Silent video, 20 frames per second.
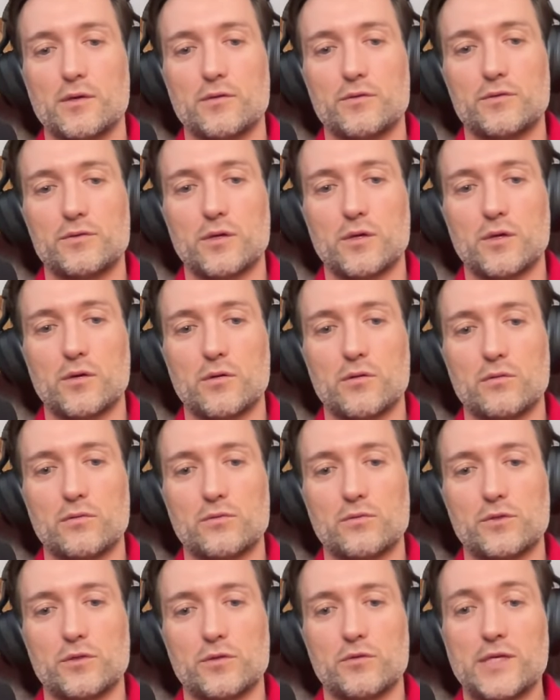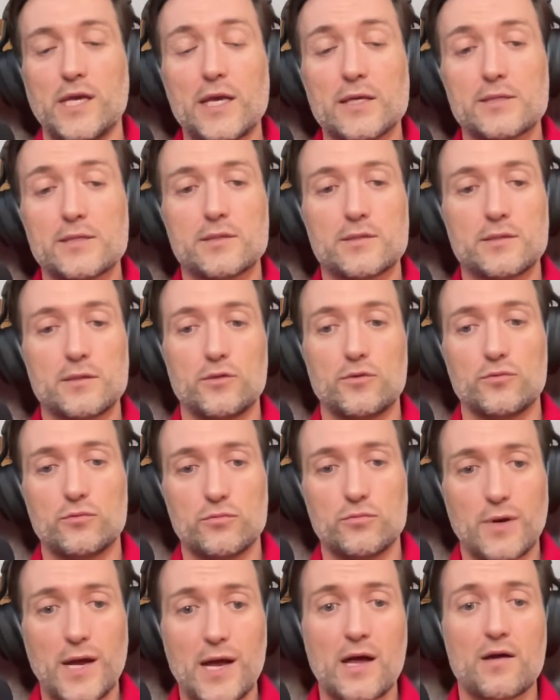So so yes,
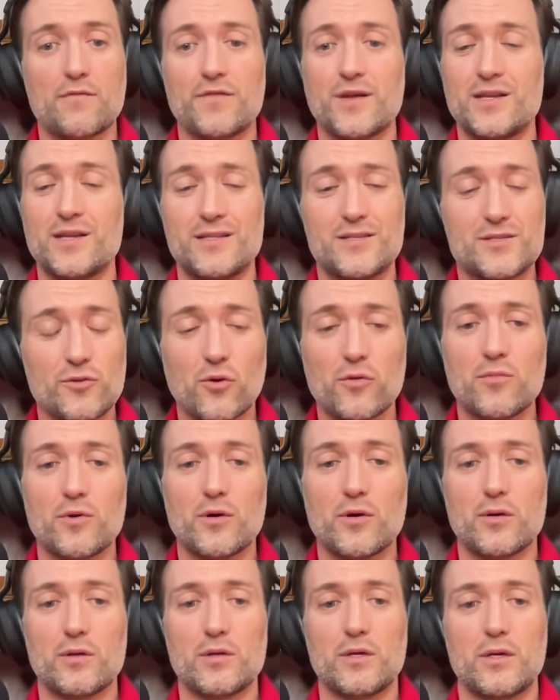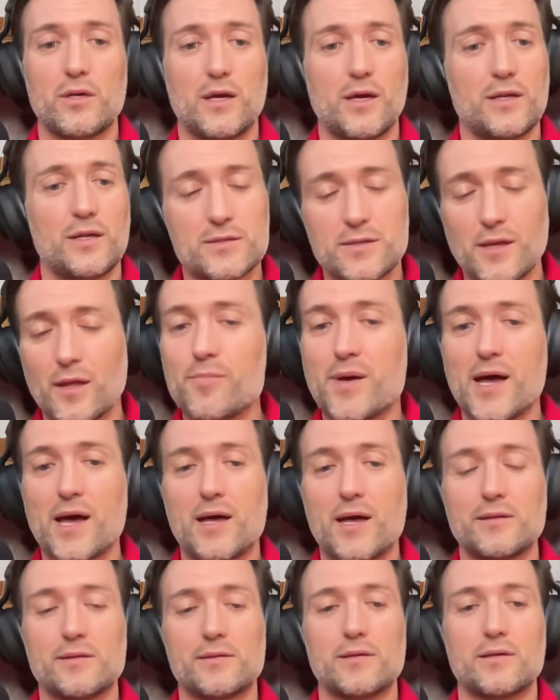you have, and it's normal, and it's not
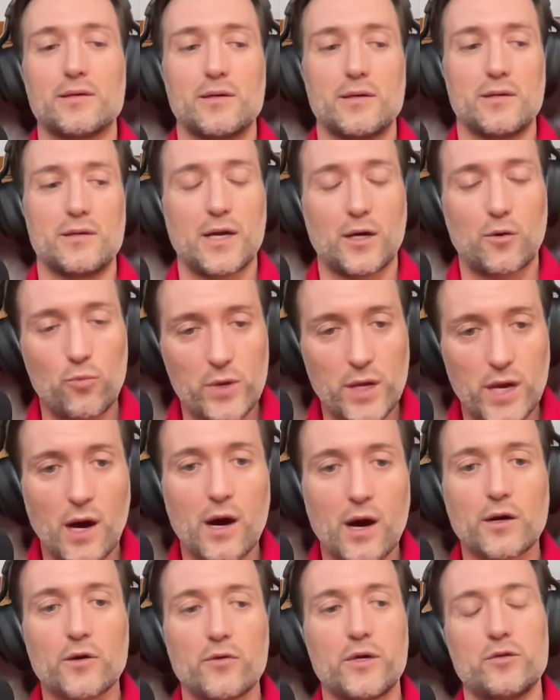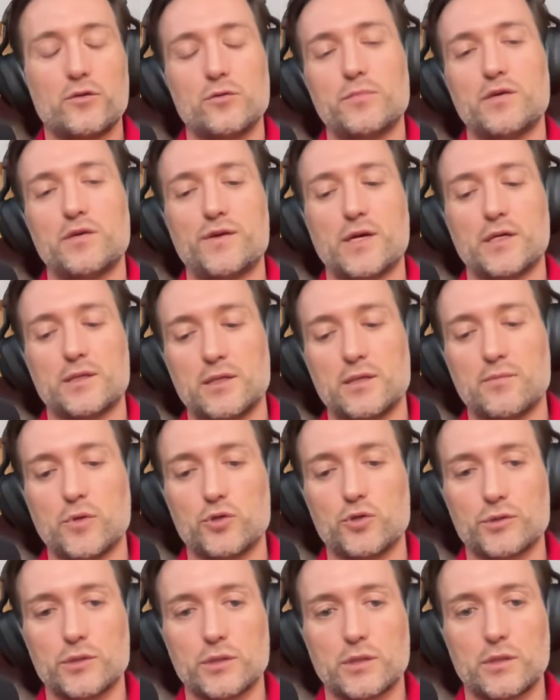bad. Like we are going to be affected
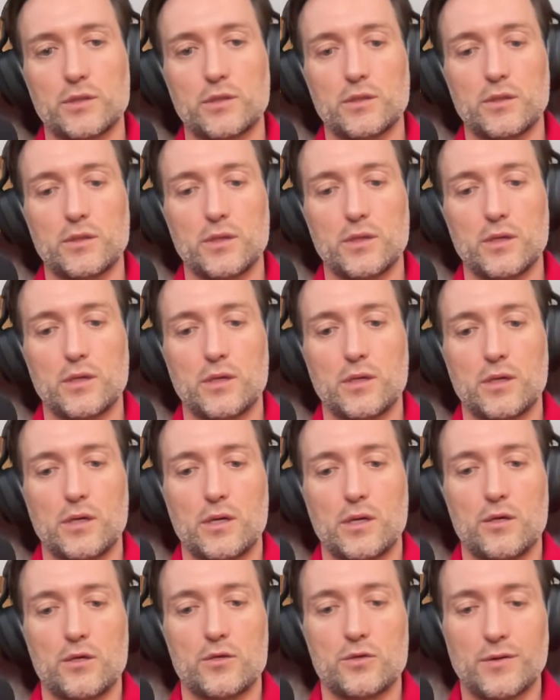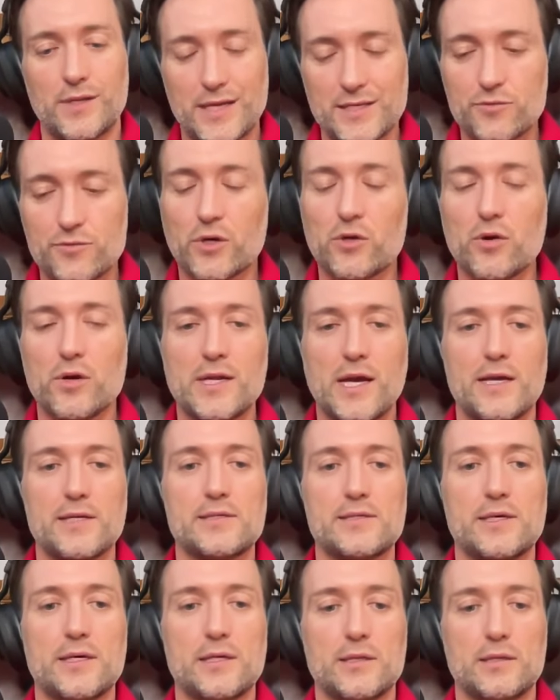emotionally. So let's
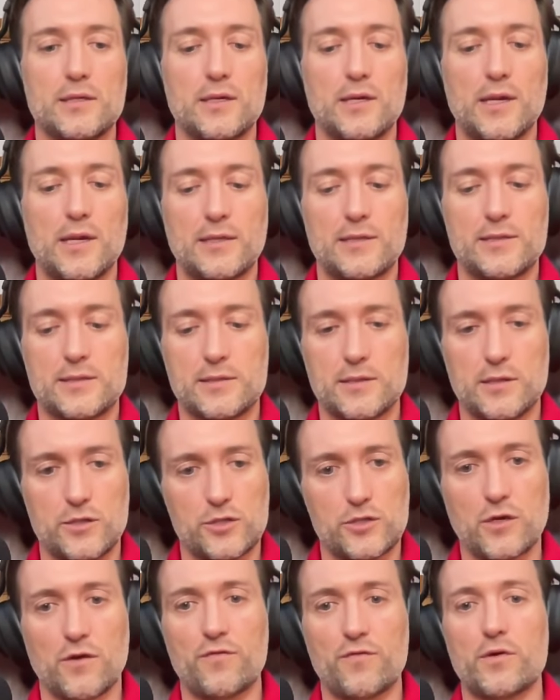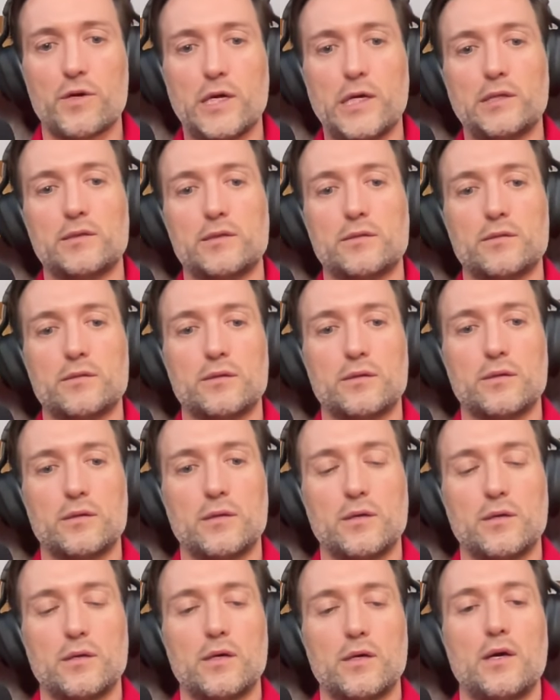recognize it, let's suffer it,
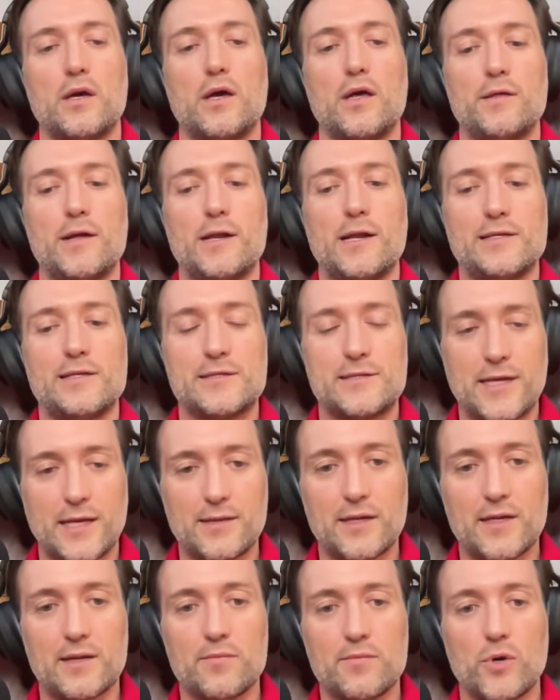and then let's take that